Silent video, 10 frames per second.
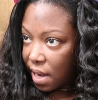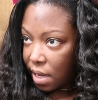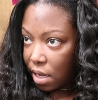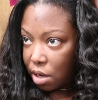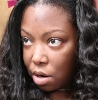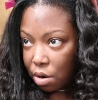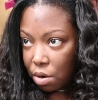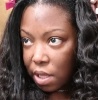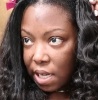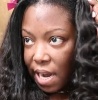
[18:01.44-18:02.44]
that I
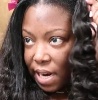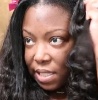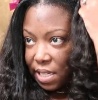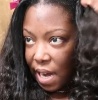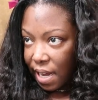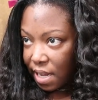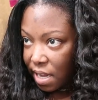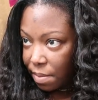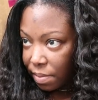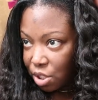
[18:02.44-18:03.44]
curl it kind of
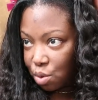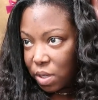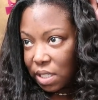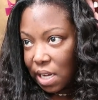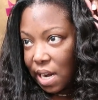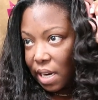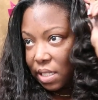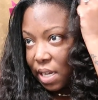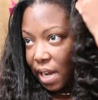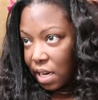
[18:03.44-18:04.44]
tight and twist it kind
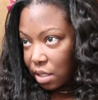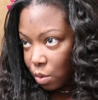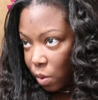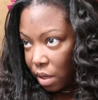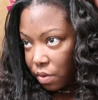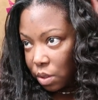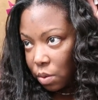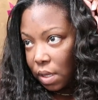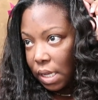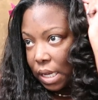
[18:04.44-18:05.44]
of tight as well. This
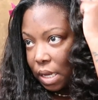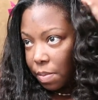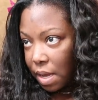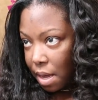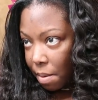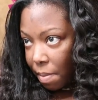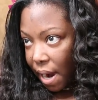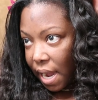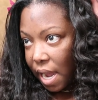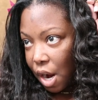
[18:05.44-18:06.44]
will keep
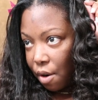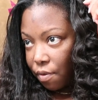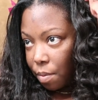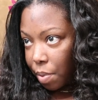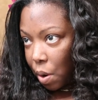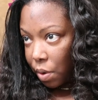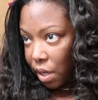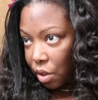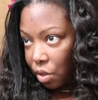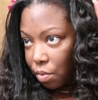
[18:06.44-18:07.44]
my hair from
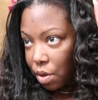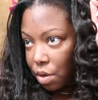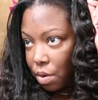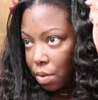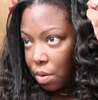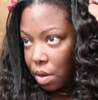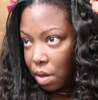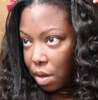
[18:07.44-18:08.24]
poking through